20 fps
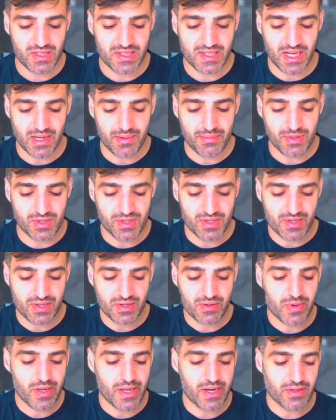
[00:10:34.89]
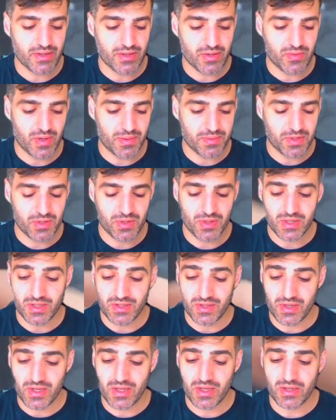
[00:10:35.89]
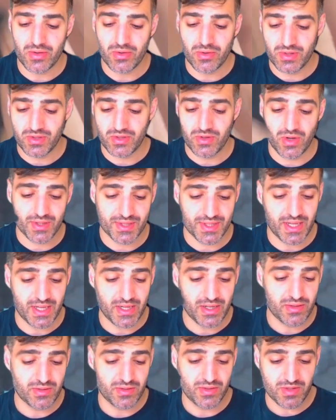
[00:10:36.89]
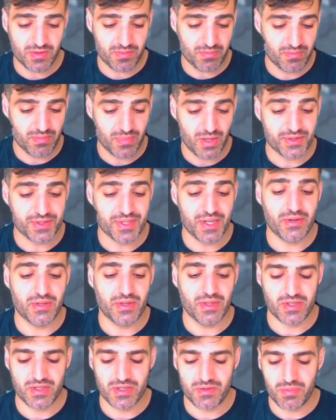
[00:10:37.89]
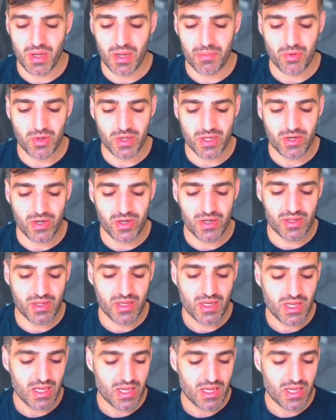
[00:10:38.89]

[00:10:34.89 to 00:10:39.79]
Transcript: Sky bridge is a great interruption because you can go into Altair and then just pop 1 card.